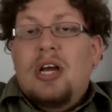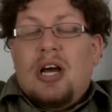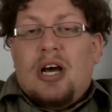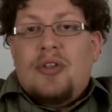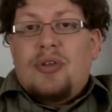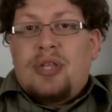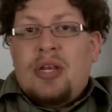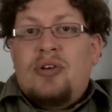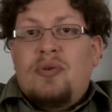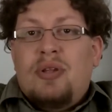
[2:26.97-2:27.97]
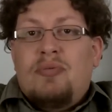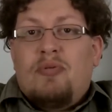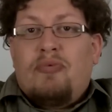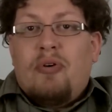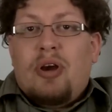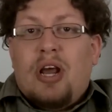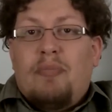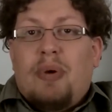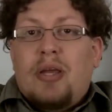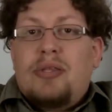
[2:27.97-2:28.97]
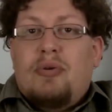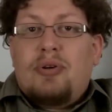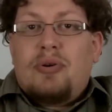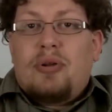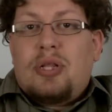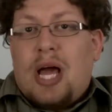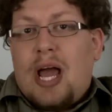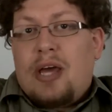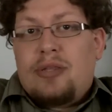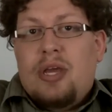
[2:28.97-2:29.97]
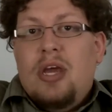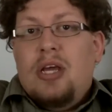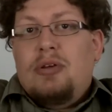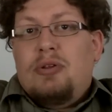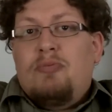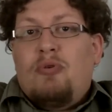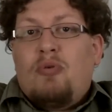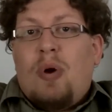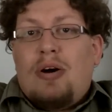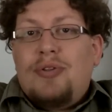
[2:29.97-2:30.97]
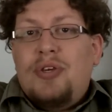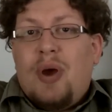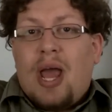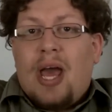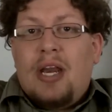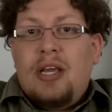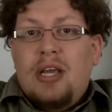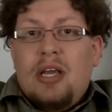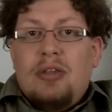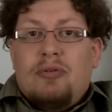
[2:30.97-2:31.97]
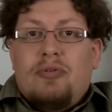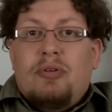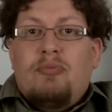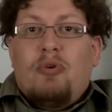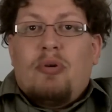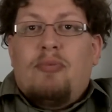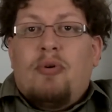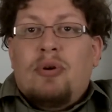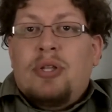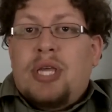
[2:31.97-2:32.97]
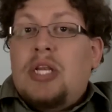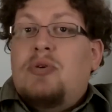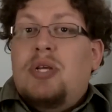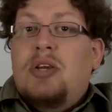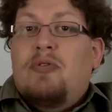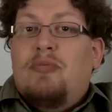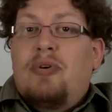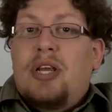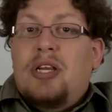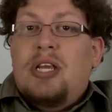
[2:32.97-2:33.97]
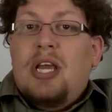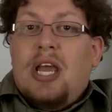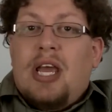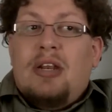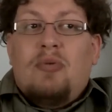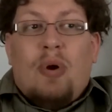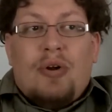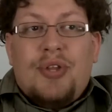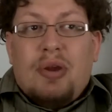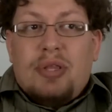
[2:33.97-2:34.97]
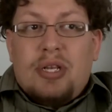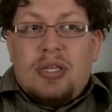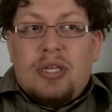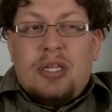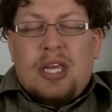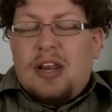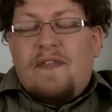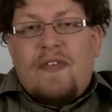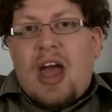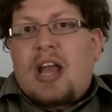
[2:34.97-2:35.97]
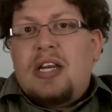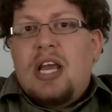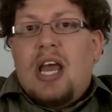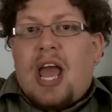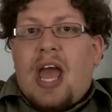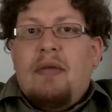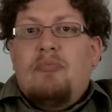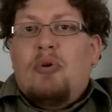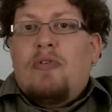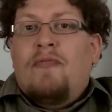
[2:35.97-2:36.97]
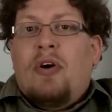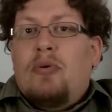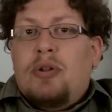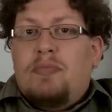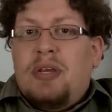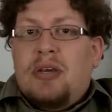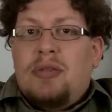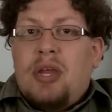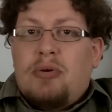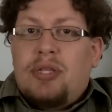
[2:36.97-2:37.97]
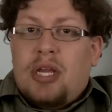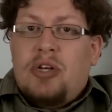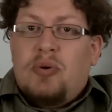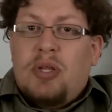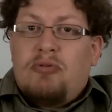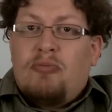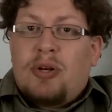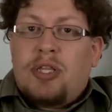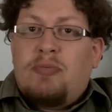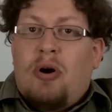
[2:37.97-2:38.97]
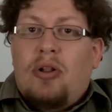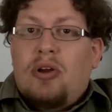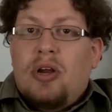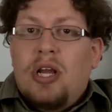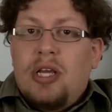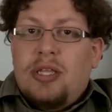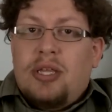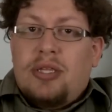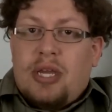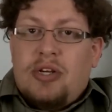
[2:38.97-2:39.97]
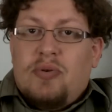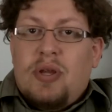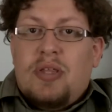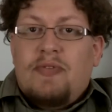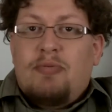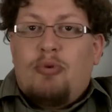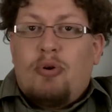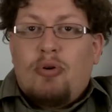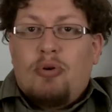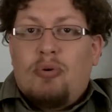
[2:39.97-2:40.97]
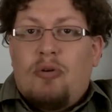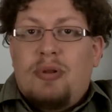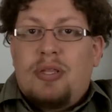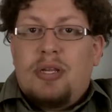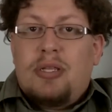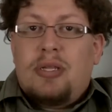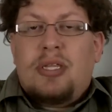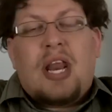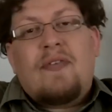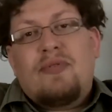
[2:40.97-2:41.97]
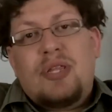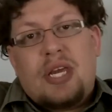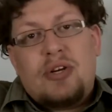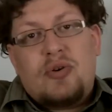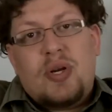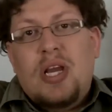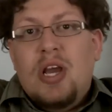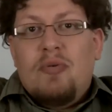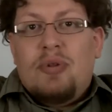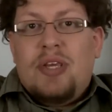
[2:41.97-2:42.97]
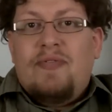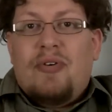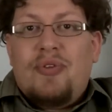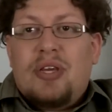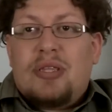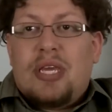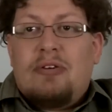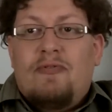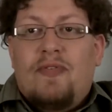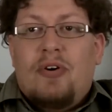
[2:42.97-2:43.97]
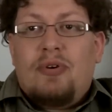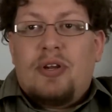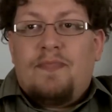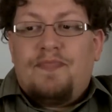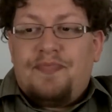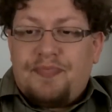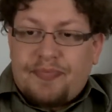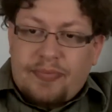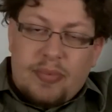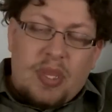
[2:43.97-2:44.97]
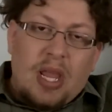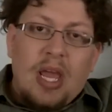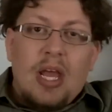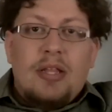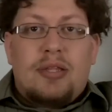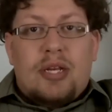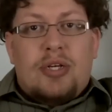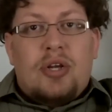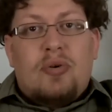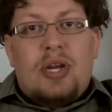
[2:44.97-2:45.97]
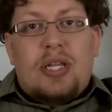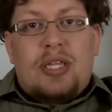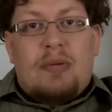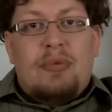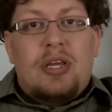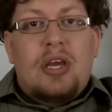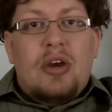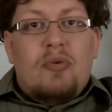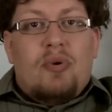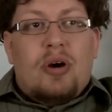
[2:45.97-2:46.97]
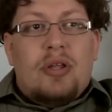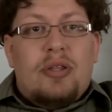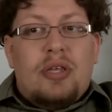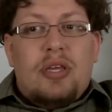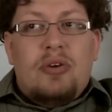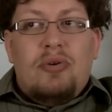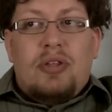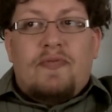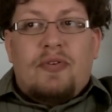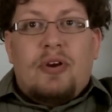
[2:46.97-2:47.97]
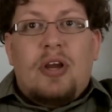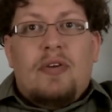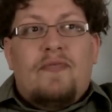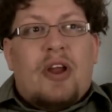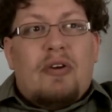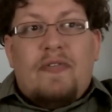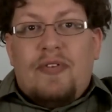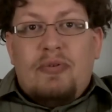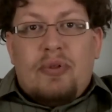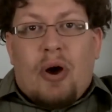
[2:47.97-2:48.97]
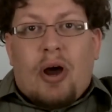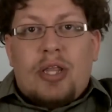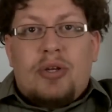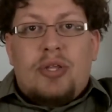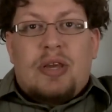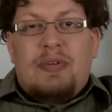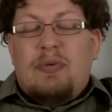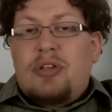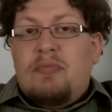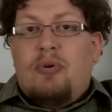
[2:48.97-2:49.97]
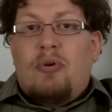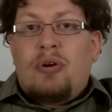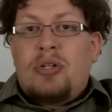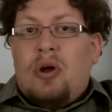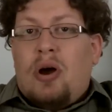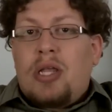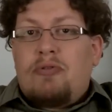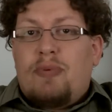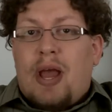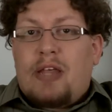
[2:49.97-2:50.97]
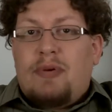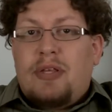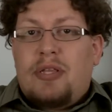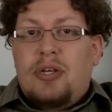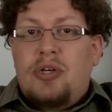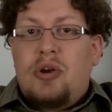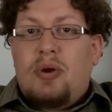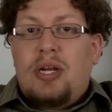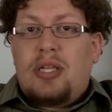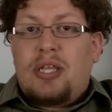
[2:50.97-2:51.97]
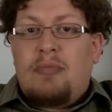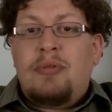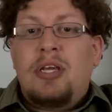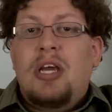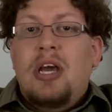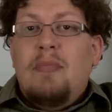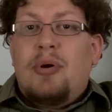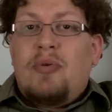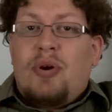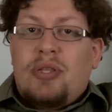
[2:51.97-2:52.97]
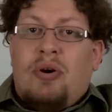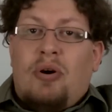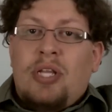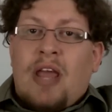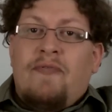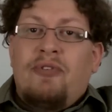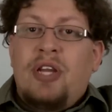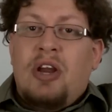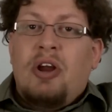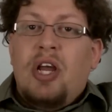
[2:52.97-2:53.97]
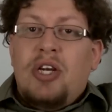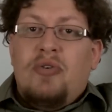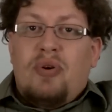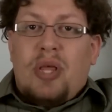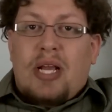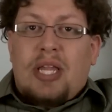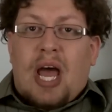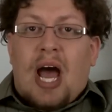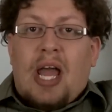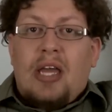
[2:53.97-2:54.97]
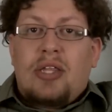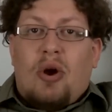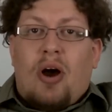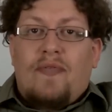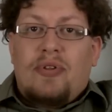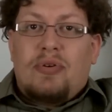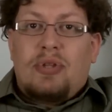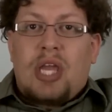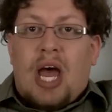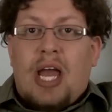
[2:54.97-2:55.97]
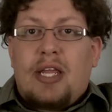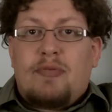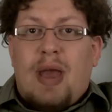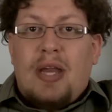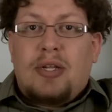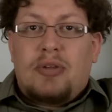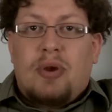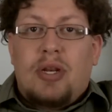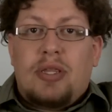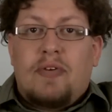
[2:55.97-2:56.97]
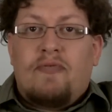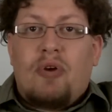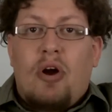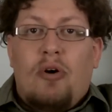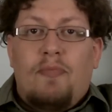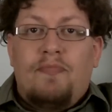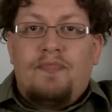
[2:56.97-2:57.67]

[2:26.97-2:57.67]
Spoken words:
The centuries were broken up by social class. So the more wealth you had, sort of the more important century you were put in. And wealthier citizens, in effect, had more votes because their centuries were much smaller than the centuries of the poorer Roman citizens, and every century received only a single vote. The Centuriate Assembly was used for very few laws. Just some of the most important laws were passed by the Centuriate Assembly, but it was called every year to elect the highest officers, the highest magistrates of Rome.